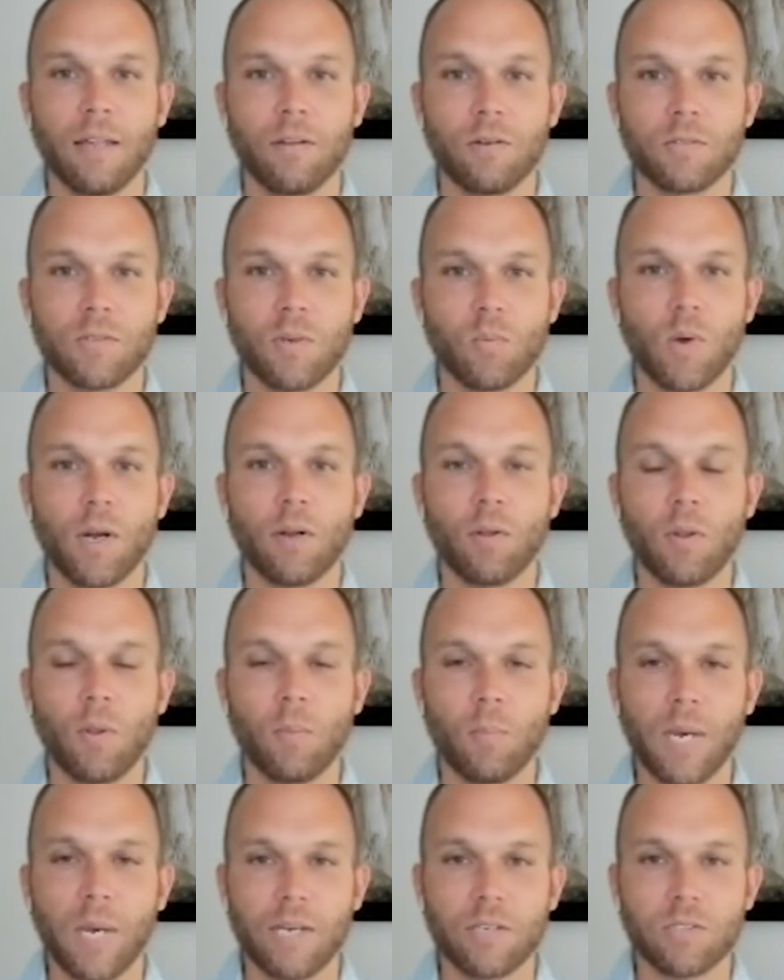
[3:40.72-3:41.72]
and there's a run on
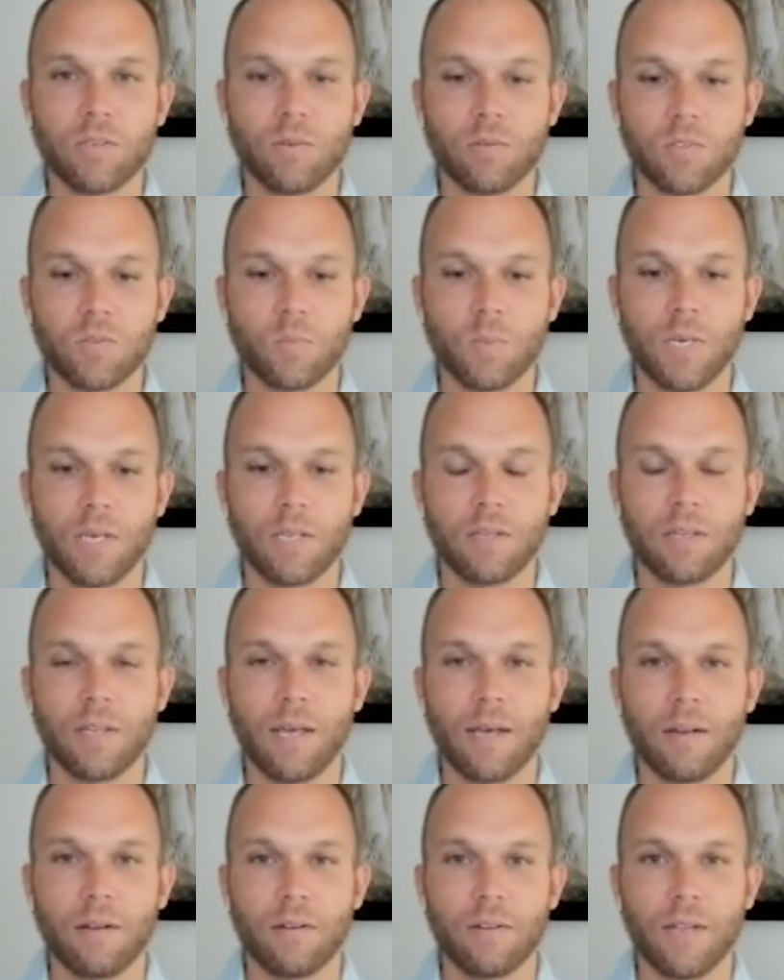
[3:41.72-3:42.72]
the bank so to speak then
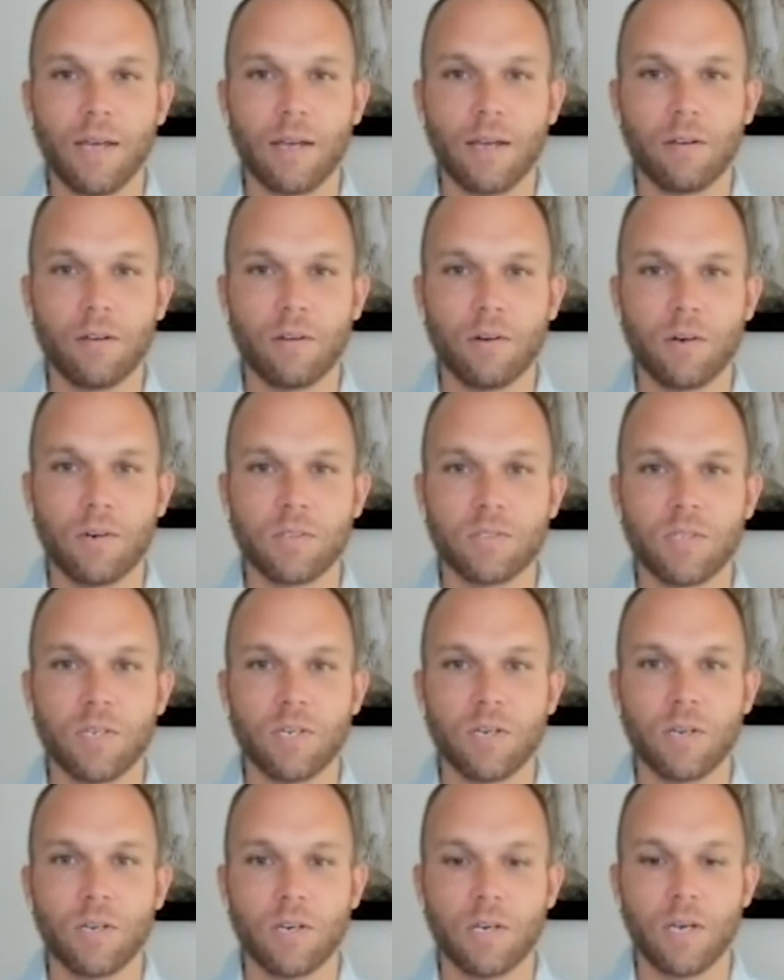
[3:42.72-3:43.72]
that, that
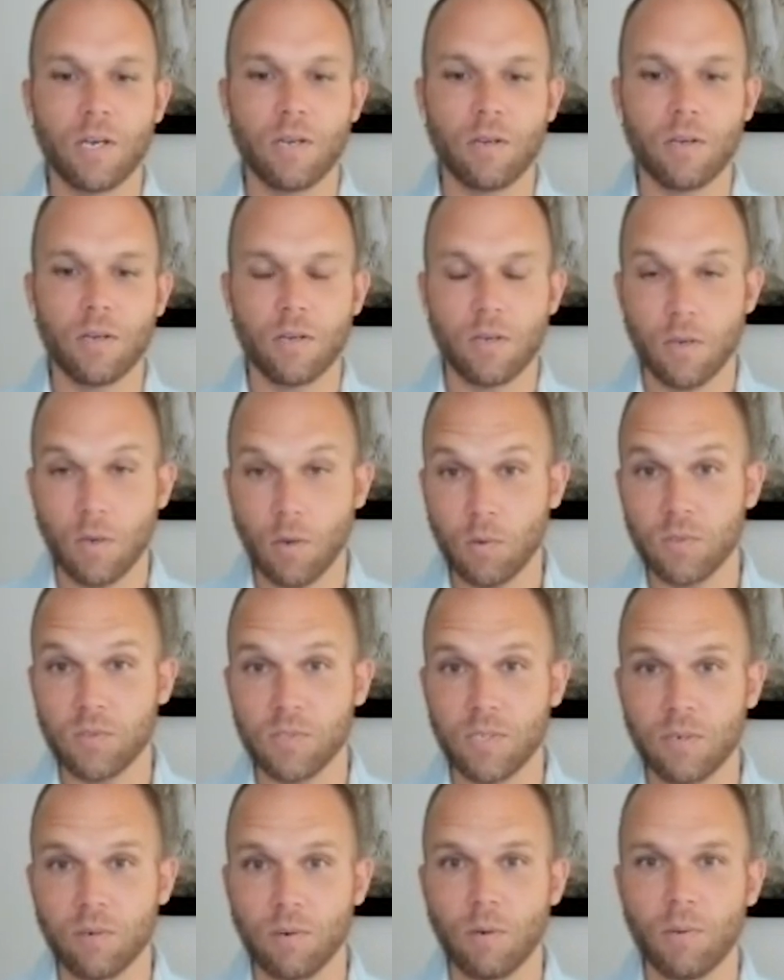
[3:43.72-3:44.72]
currency can, can go to
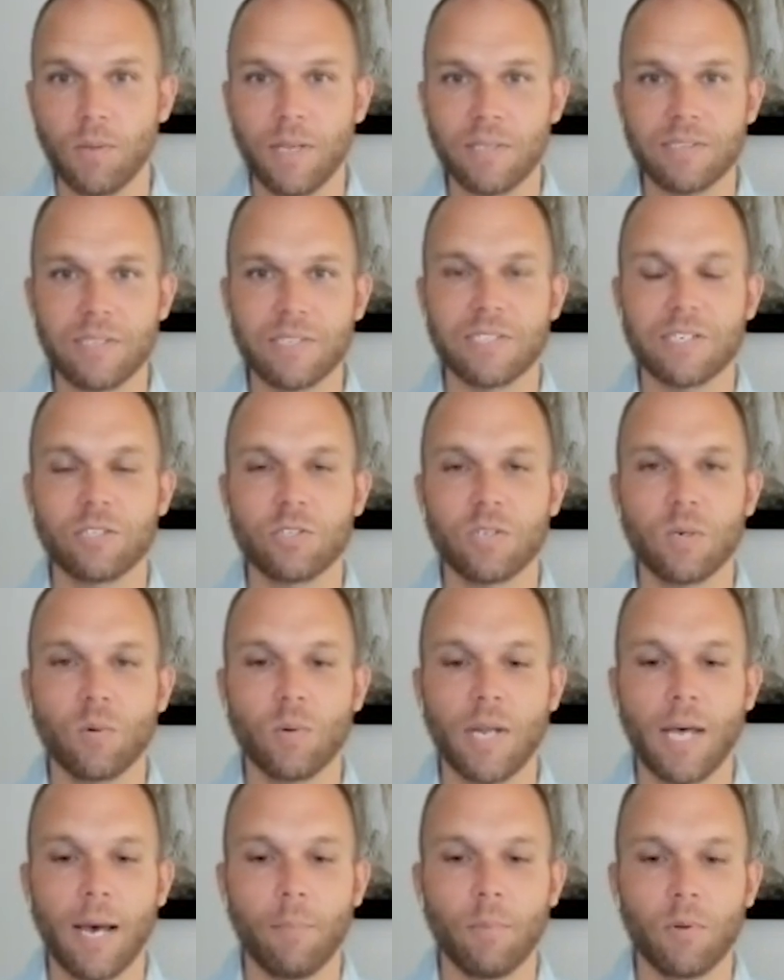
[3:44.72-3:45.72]
zero and that's essentially
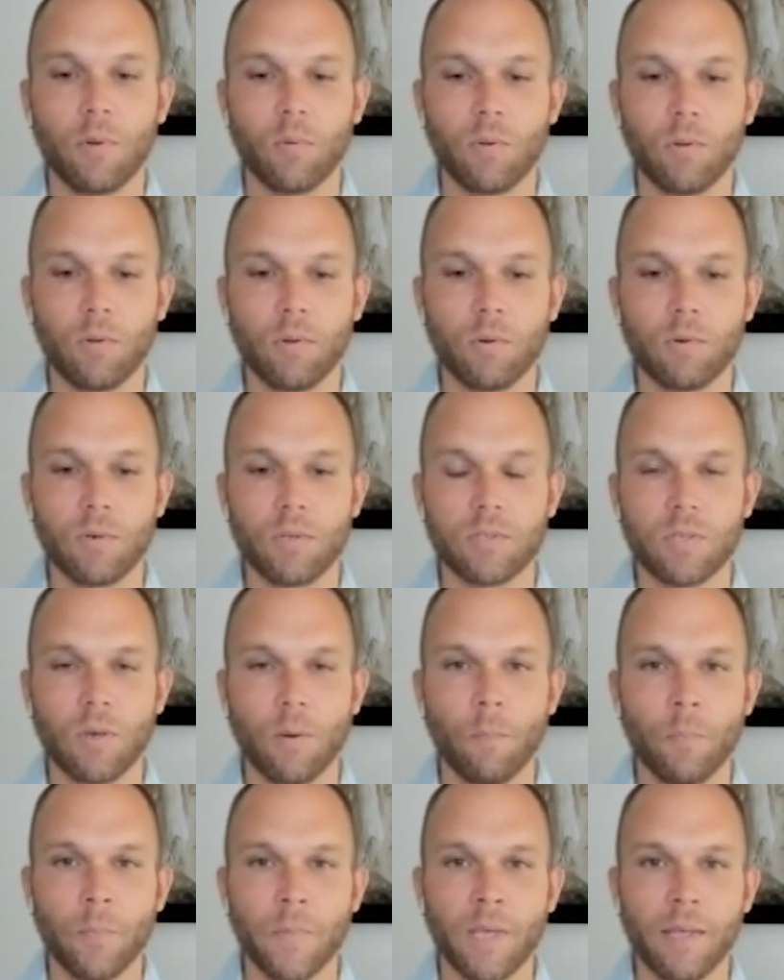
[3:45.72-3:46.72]
what happened with luna
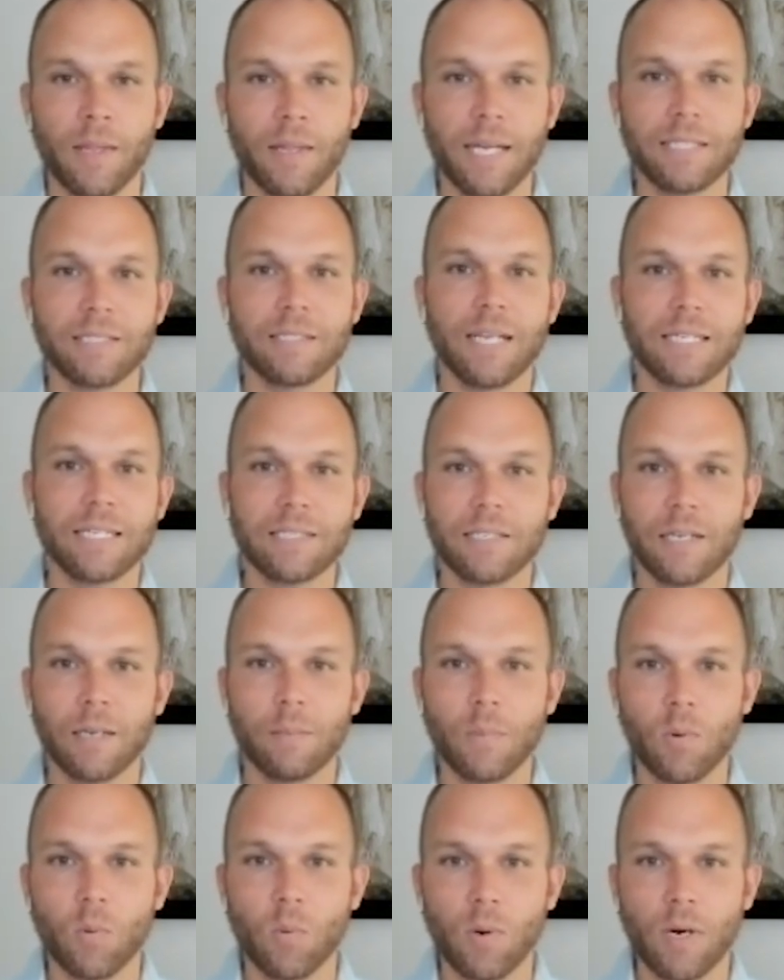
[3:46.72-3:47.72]
so that's lesson
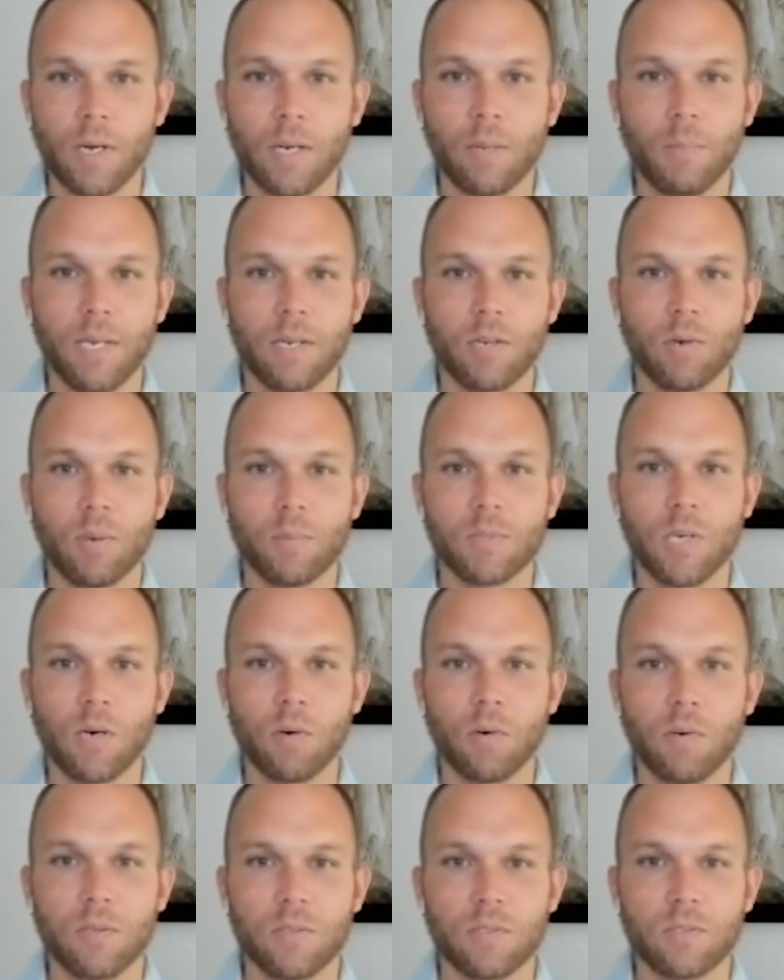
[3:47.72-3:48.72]
number one i mean
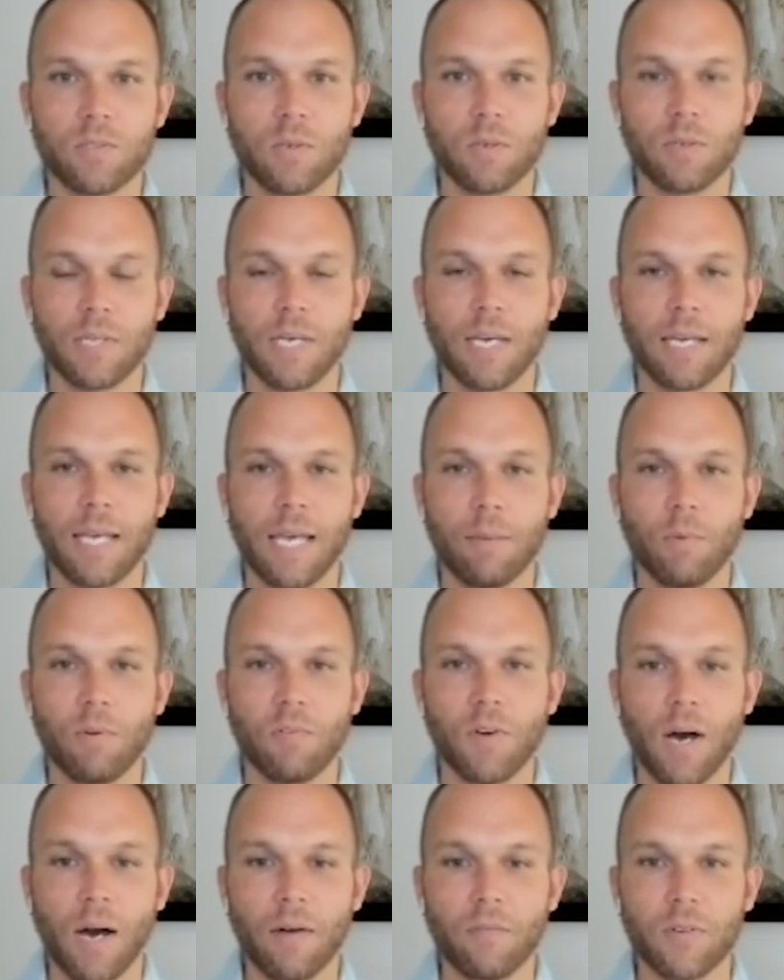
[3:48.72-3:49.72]
crypto is certainly a game
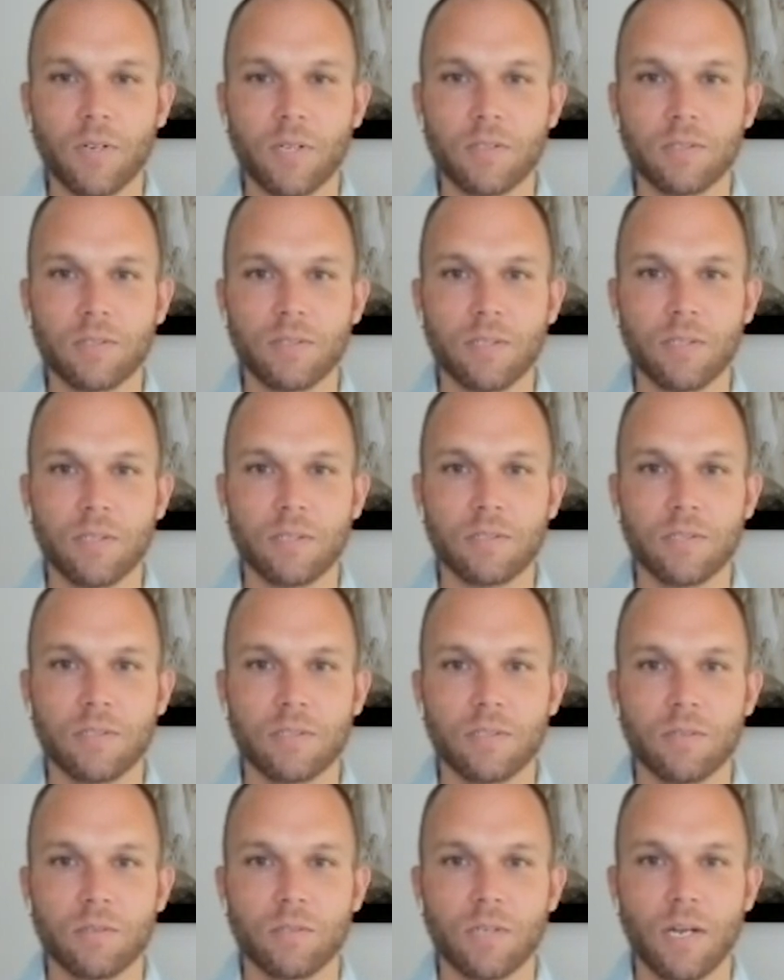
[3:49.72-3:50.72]
of confidence and
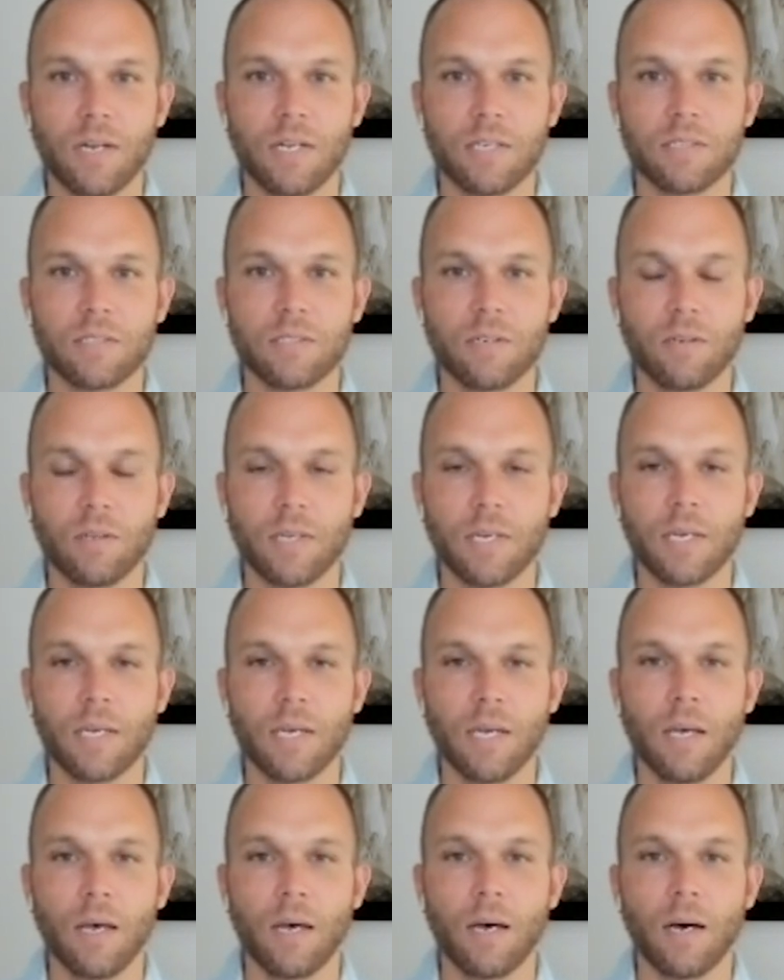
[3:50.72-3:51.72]
since there's not necessarily